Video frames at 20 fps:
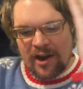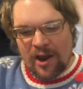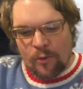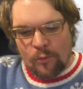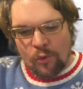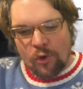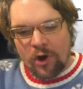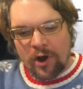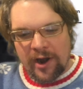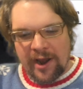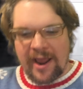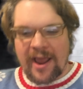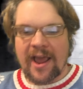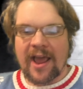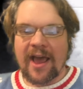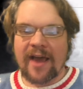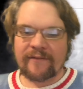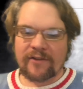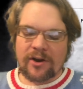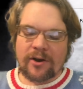I want to
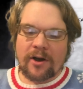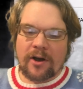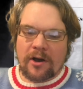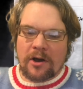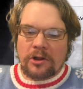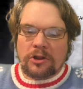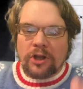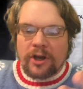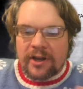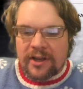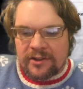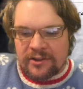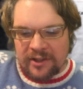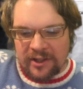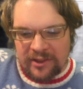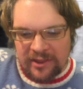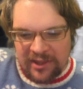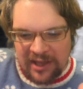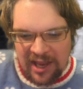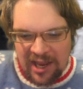have it. Oh, look at the
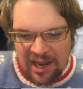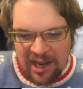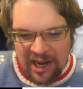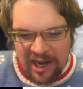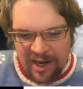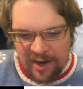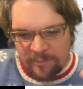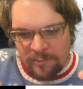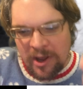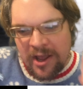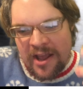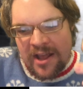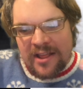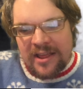theme.